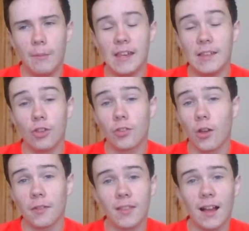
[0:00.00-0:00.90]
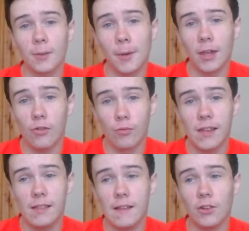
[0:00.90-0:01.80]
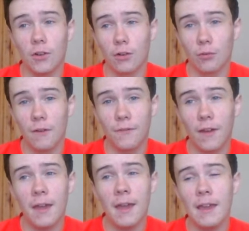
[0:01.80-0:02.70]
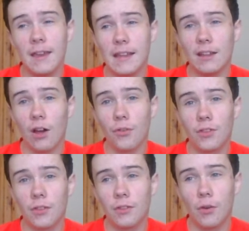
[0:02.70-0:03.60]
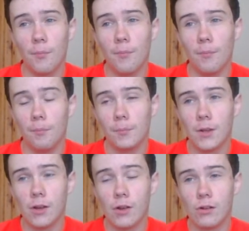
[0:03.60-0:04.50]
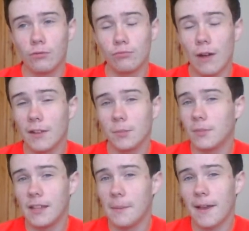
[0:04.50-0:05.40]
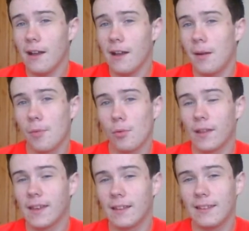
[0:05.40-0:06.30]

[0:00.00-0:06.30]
He just got sacked by Greece. He done horrific. He lost to some random team. I can't remember, like